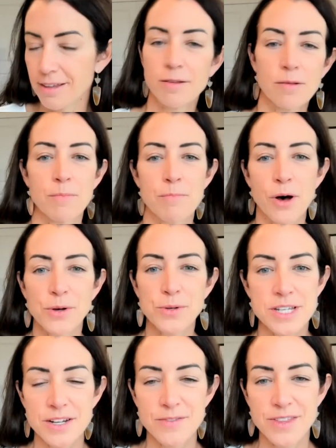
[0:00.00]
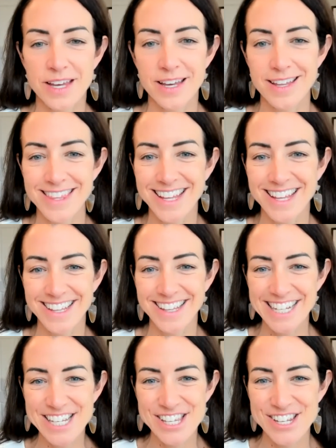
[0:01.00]
most of the
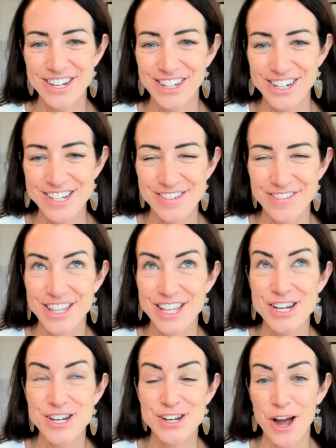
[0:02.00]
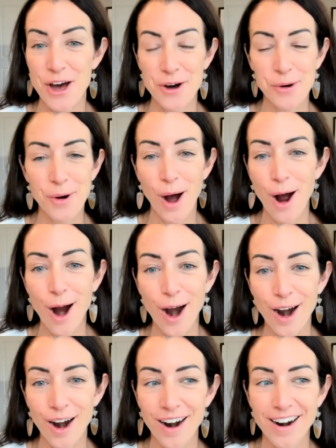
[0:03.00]
listeners for this show
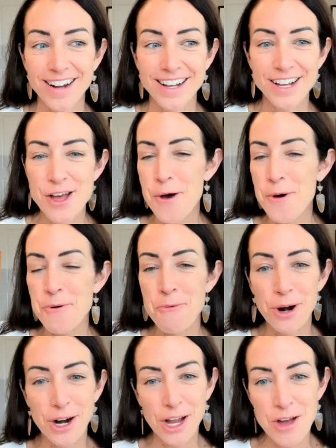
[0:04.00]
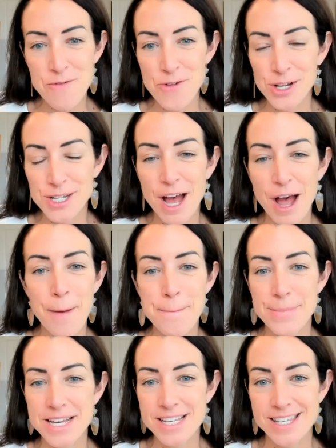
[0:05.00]
are working full-time,
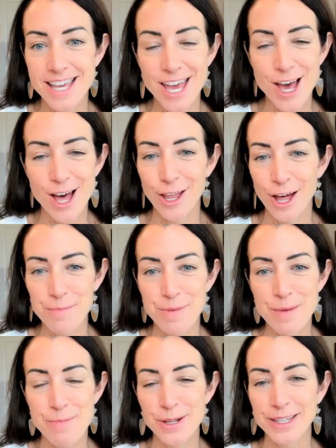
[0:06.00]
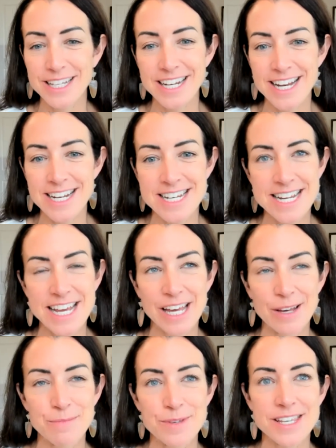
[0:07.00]
busy, a lot of people leading
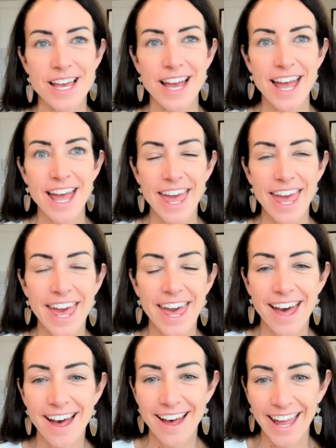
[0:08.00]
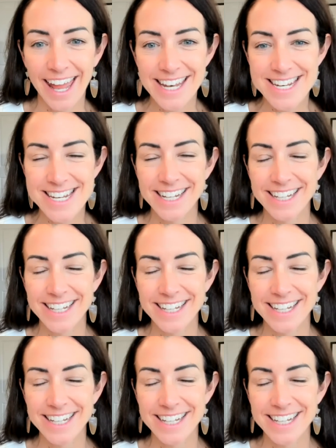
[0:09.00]
teams. And